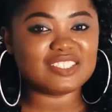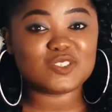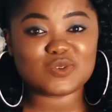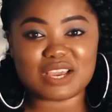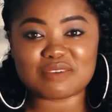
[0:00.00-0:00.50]

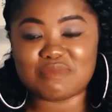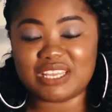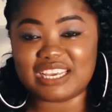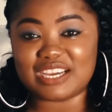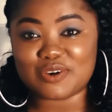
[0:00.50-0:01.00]
Swag
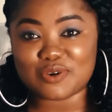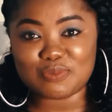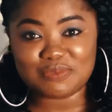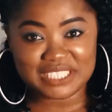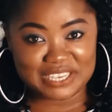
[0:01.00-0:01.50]
Media
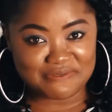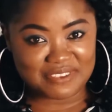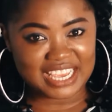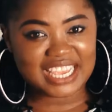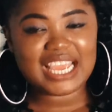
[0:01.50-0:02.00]
Group
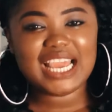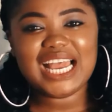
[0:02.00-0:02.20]
TV.